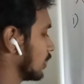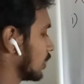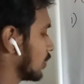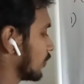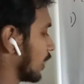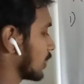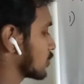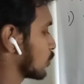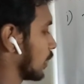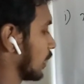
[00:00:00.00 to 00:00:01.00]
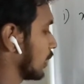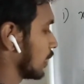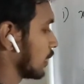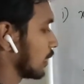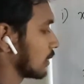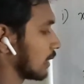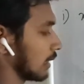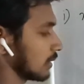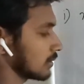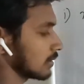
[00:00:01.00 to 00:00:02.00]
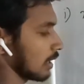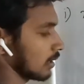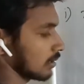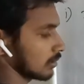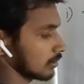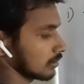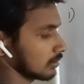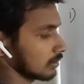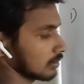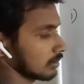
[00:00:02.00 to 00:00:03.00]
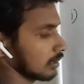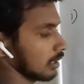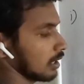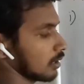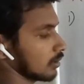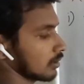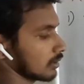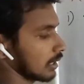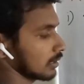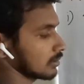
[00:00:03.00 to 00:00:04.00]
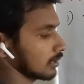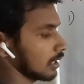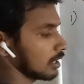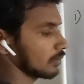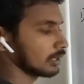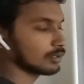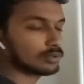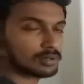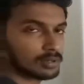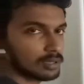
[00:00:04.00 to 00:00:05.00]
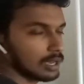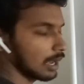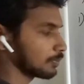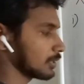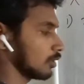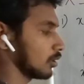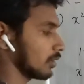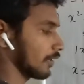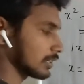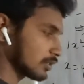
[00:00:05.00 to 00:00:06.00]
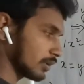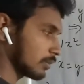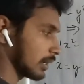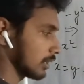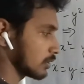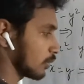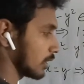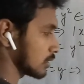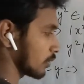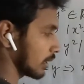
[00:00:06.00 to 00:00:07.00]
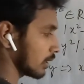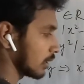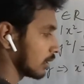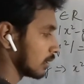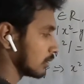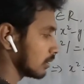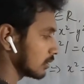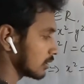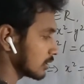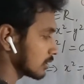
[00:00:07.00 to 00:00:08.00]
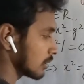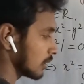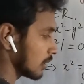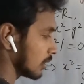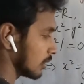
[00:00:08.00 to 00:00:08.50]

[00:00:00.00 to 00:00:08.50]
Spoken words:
d of xy, that is say that is equal to absolute of x square minus y square. This is